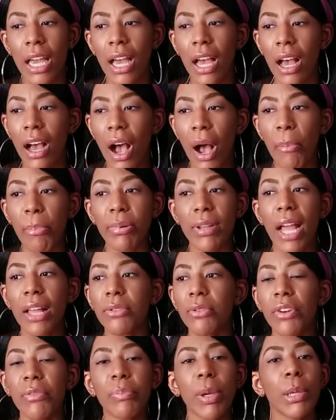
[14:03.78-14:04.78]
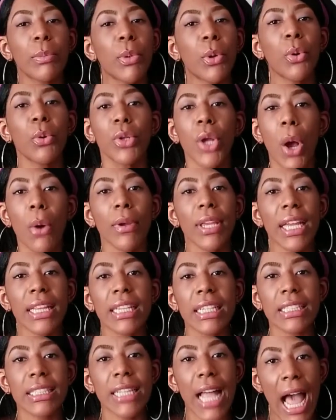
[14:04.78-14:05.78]
a plethora of people who don't get
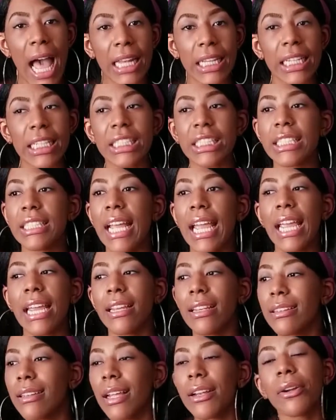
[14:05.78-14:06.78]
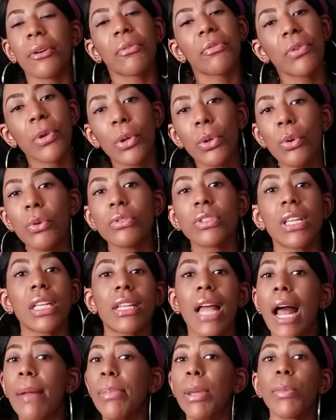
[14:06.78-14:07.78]
this knowledge and they they're confused a
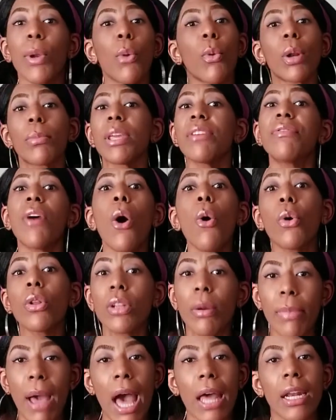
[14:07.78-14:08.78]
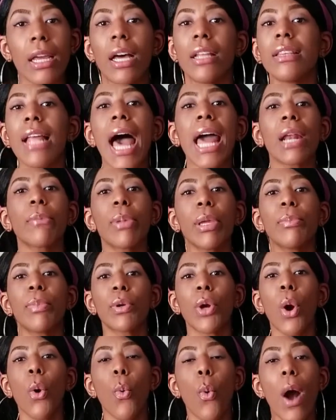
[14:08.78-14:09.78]
lot of people don't want to be vocal about it a lot of people
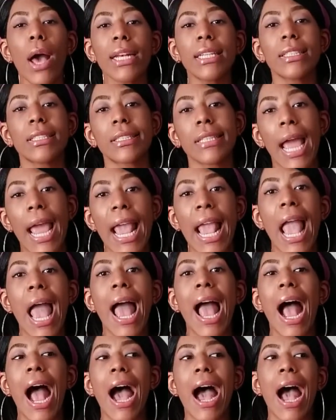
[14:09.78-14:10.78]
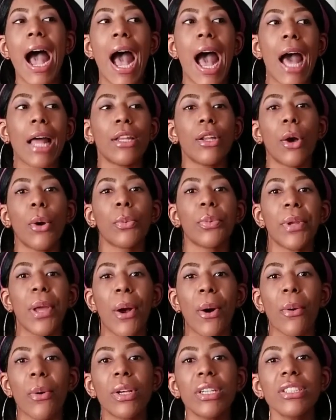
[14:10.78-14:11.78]
don't want to say I don't
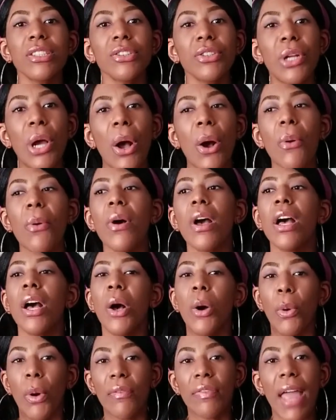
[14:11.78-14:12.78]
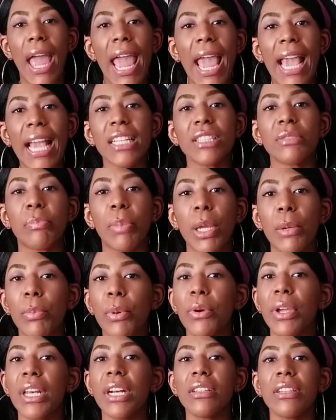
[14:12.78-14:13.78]
know. Because, you know, with age, people
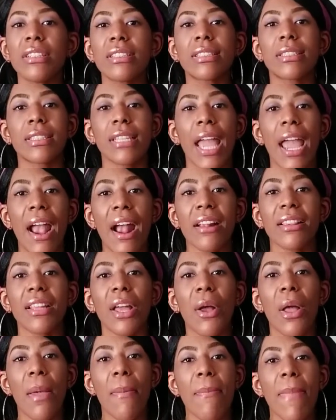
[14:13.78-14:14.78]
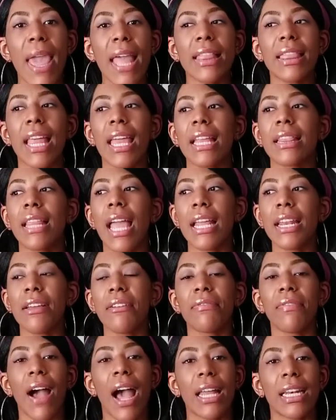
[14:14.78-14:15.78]
get a little scared to admit that they didn't
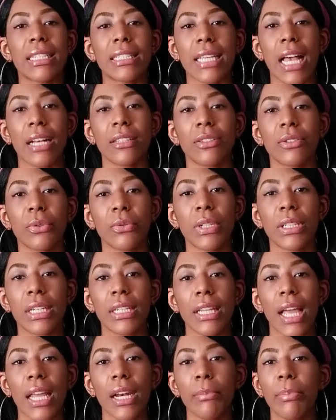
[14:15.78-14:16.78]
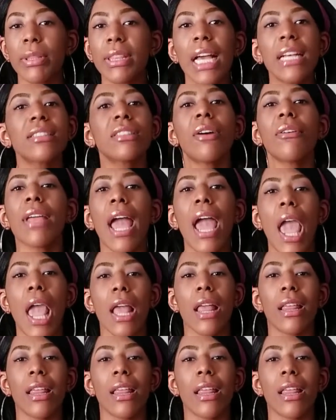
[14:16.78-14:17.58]
find this out sooner than later. But that's okay.